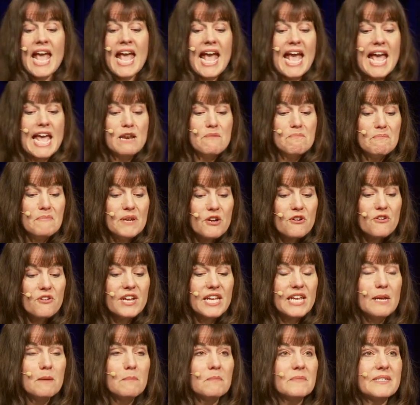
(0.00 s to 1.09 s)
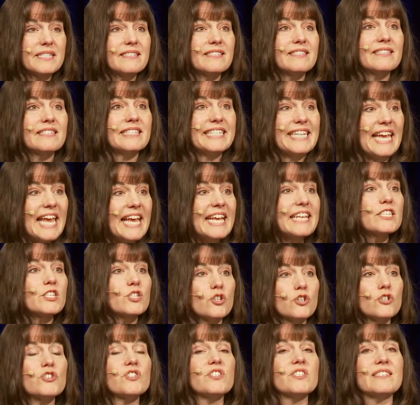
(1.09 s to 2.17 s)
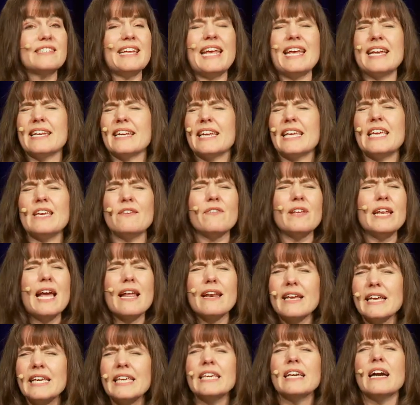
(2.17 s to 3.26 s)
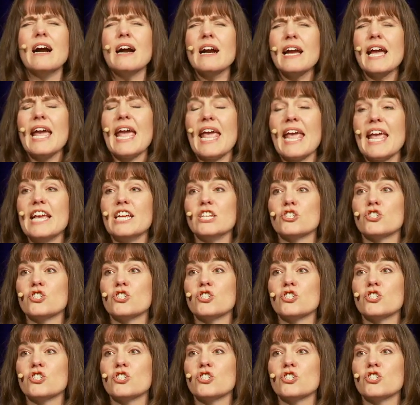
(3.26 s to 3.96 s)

And Miriam takes her stand, even at a young age.